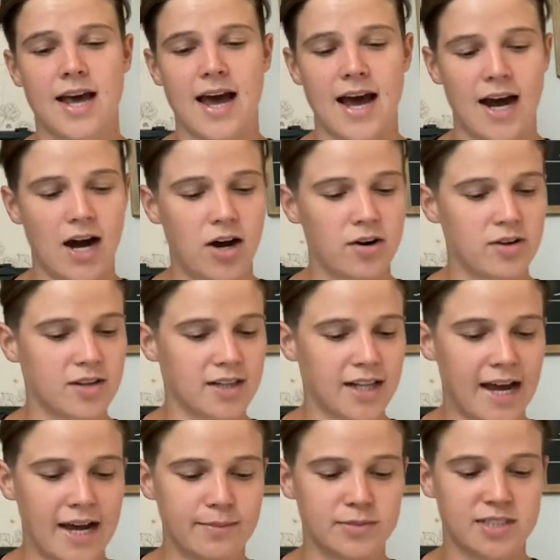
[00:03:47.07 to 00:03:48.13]
out of the
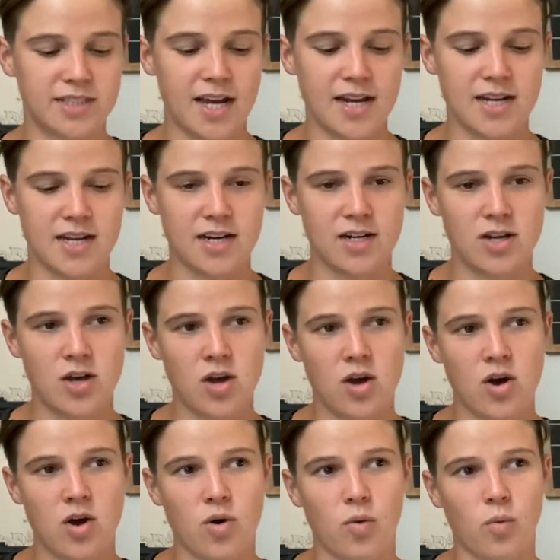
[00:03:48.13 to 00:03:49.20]
lab setting,
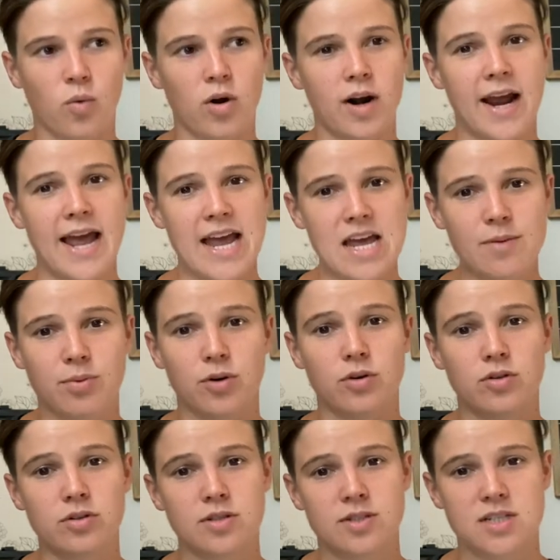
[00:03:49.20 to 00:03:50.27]
we're
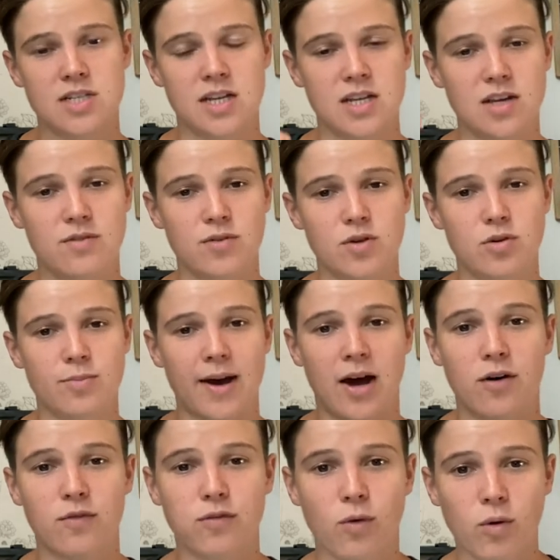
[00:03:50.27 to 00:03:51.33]
able to give you
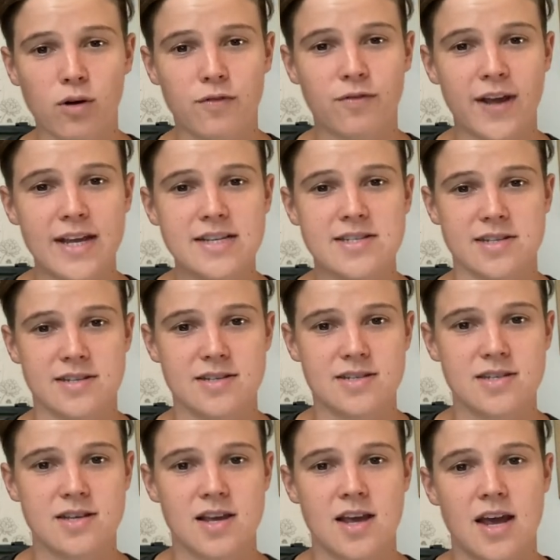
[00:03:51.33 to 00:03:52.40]
about 4
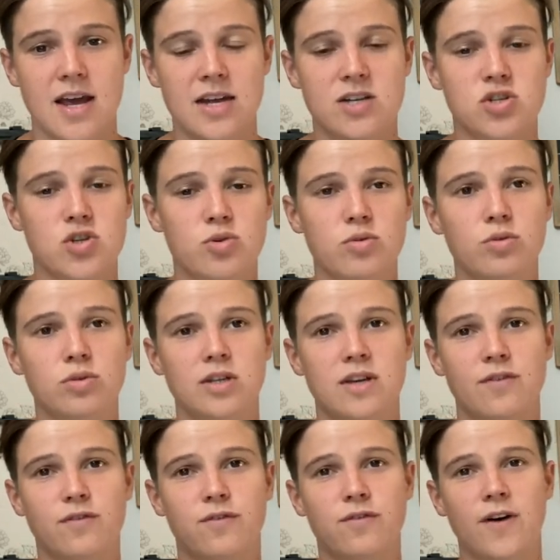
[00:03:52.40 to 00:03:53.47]
phases and truly
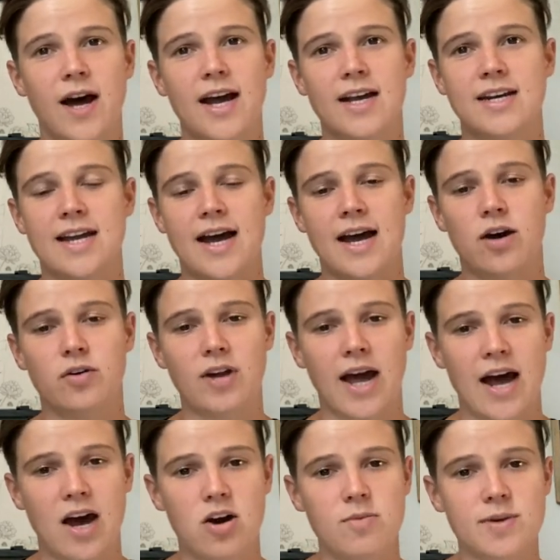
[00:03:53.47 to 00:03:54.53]
find out
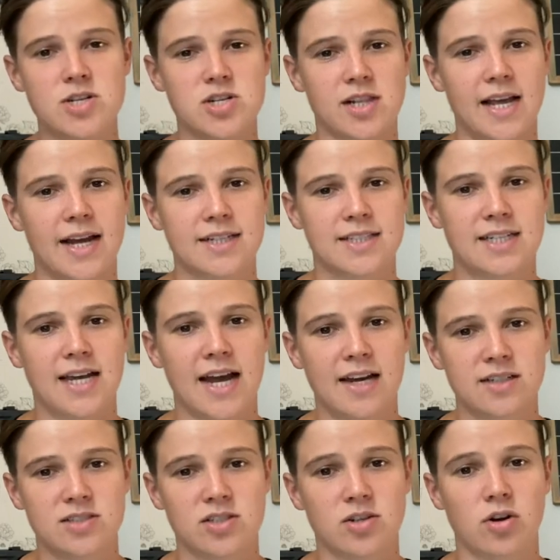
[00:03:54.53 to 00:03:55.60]
how much lactic
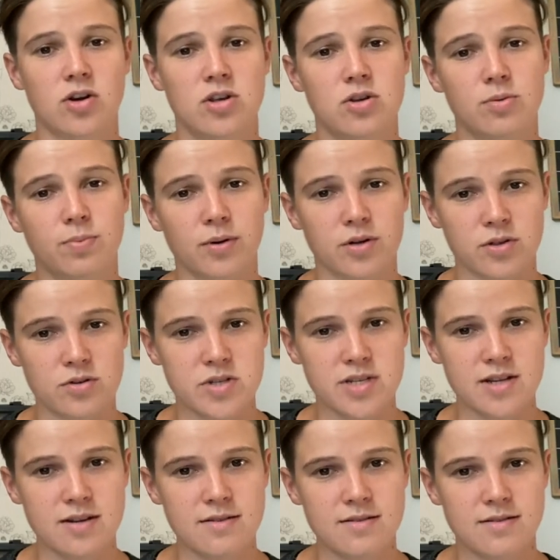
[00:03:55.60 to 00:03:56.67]
acid are you
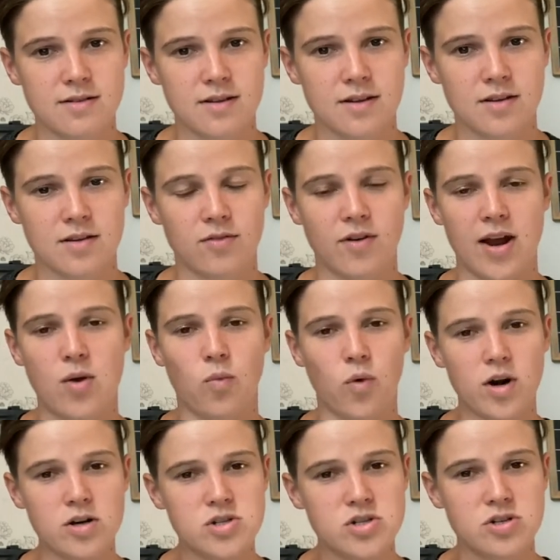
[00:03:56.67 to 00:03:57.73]
producing, right?
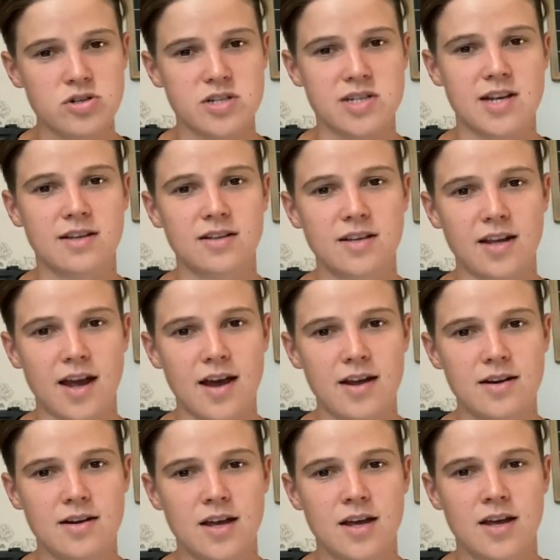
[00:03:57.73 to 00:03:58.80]
Where's your ceiling
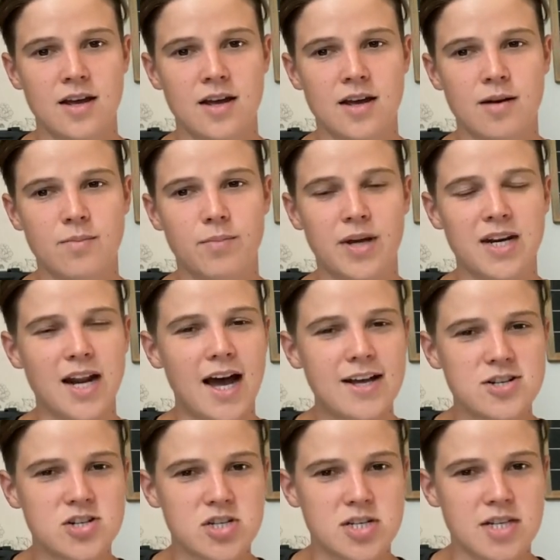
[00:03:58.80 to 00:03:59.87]
at? But not just